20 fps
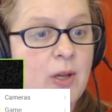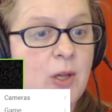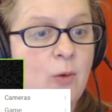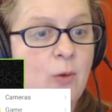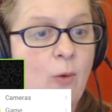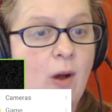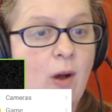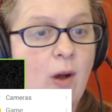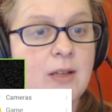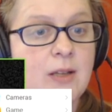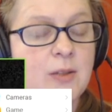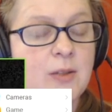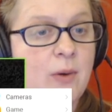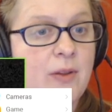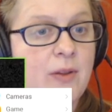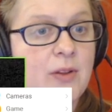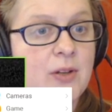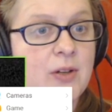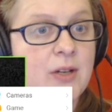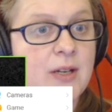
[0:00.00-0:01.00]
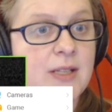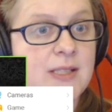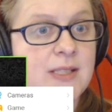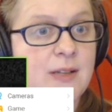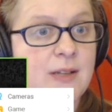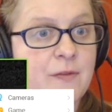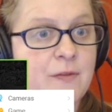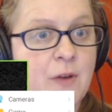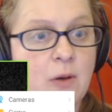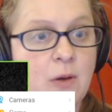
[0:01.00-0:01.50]
and choose what you want,
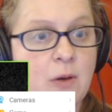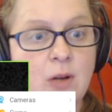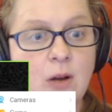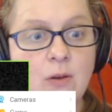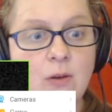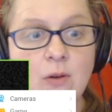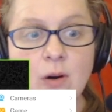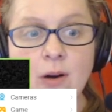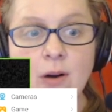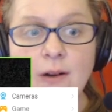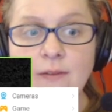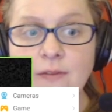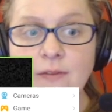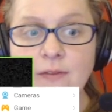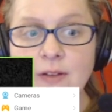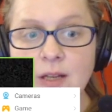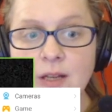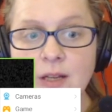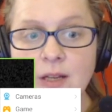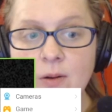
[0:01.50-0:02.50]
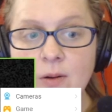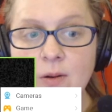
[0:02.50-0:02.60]
whether it's a photo